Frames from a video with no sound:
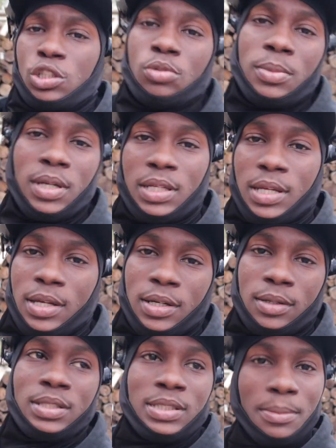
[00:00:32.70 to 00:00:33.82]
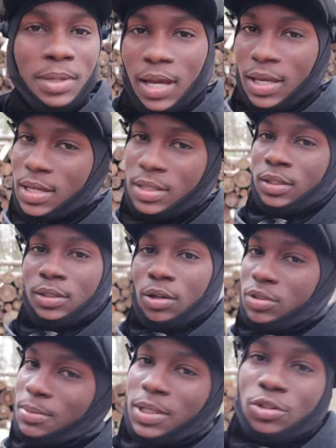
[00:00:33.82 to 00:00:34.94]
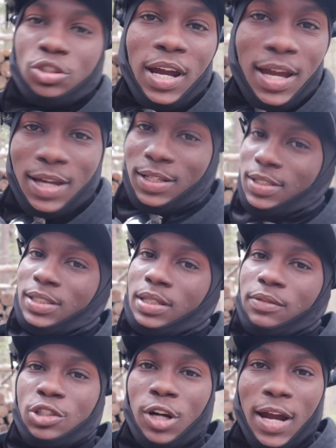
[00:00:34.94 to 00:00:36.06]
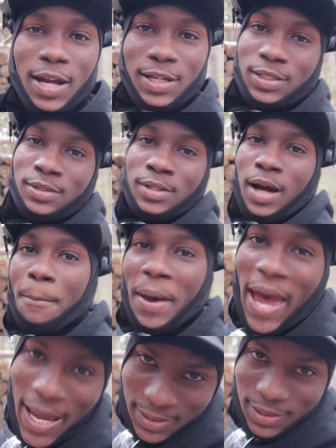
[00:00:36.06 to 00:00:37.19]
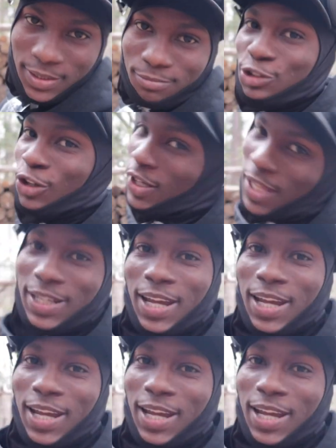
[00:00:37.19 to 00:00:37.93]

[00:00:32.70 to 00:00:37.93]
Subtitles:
shoot me a DM, send me that heat. Don't send me no trash, cause if it's trash, I'm passing. Straight like